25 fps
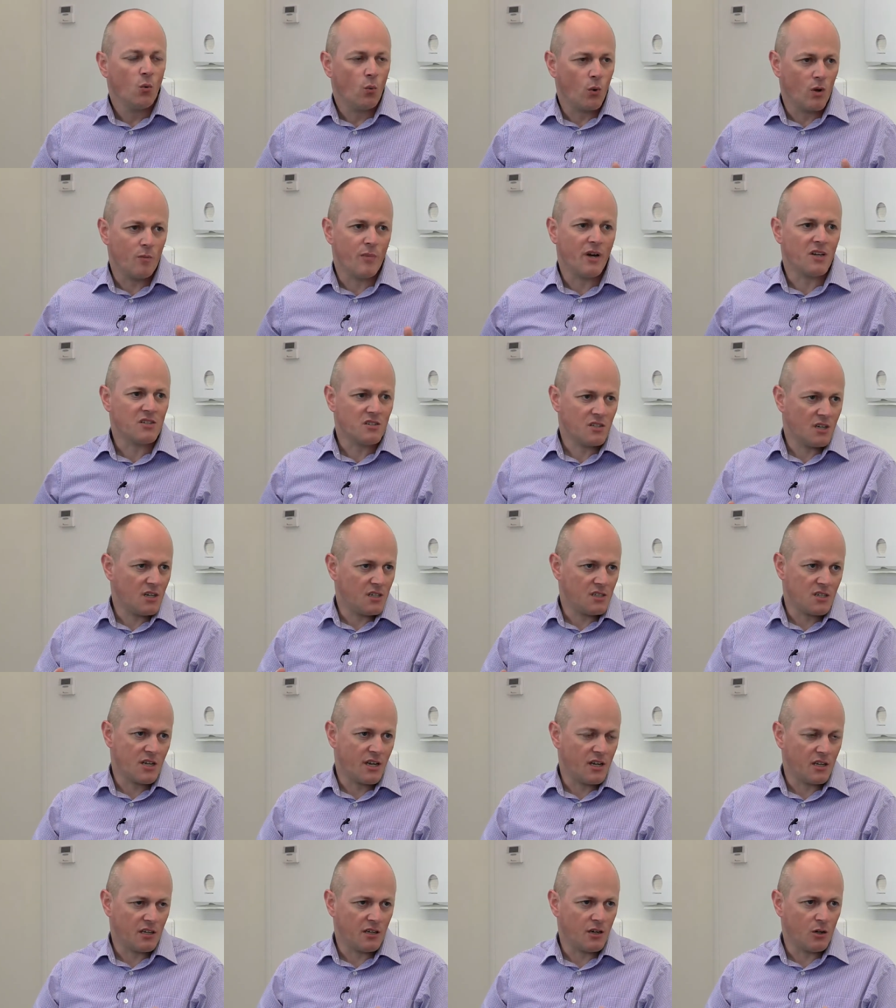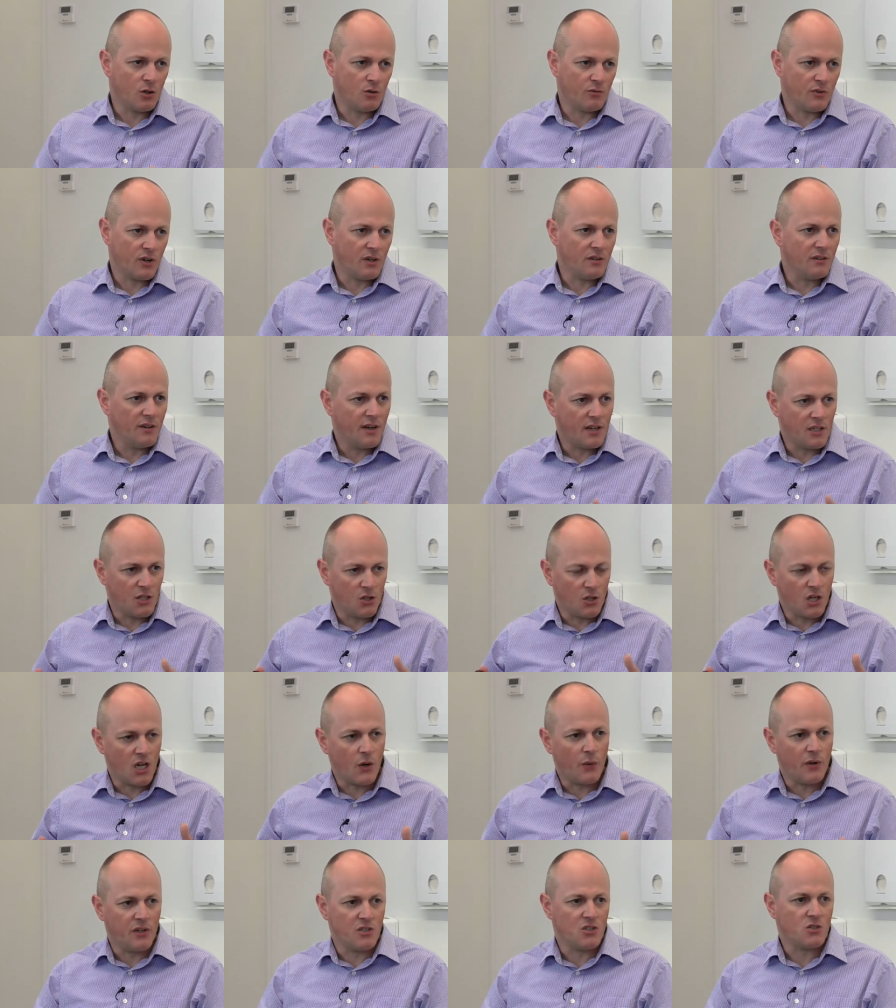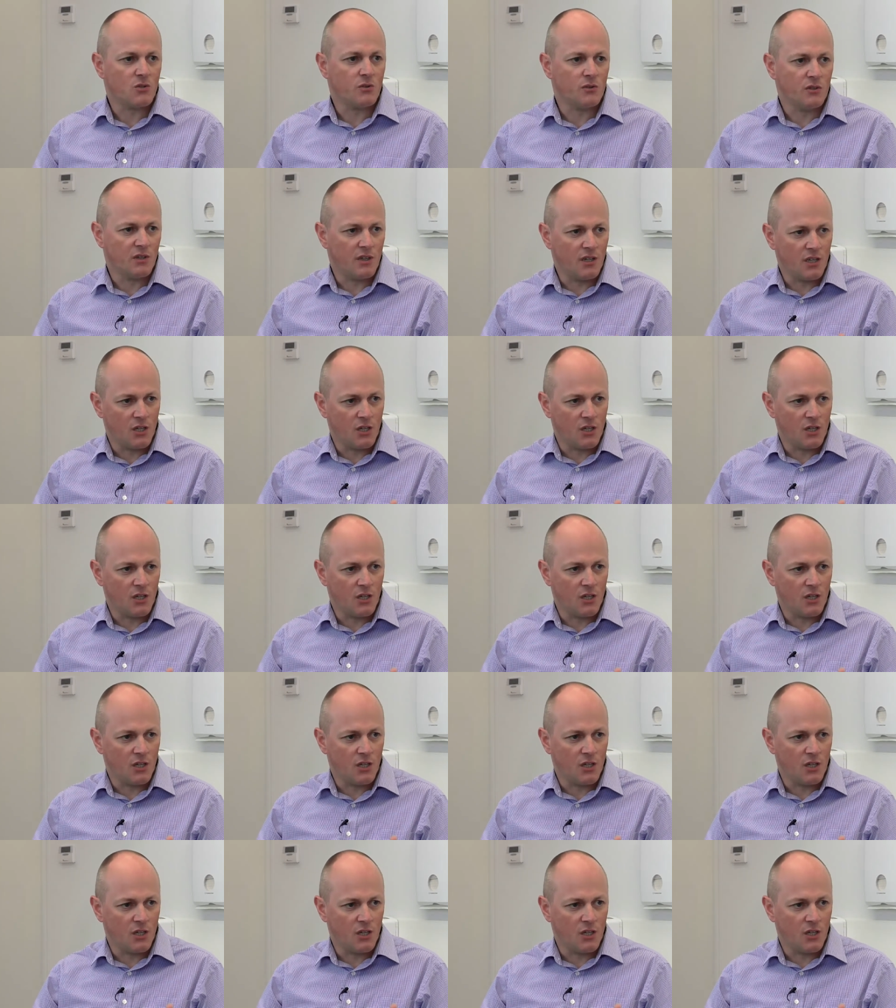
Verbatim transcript: we basically take over and you go into